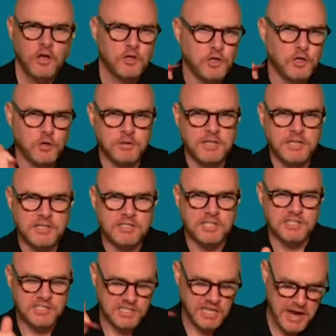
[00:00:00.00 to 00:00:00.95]
you need
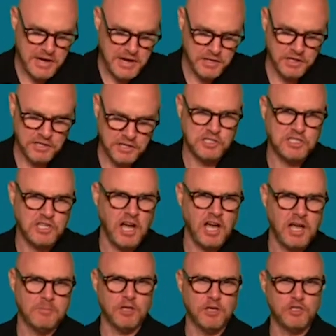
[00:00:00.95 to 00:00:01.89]
to take this
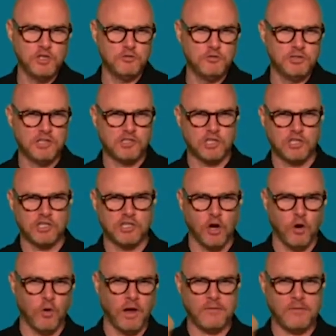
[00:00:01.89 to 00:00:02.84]
time and you need to
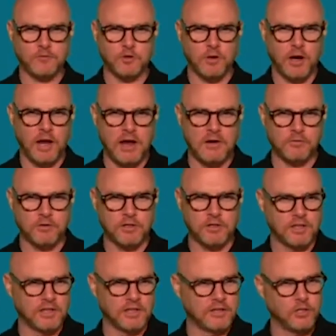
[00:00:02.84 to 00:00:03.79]
go after
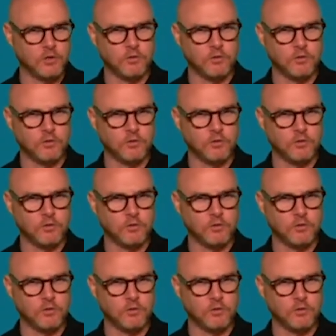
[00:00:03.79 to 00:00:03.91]
everything.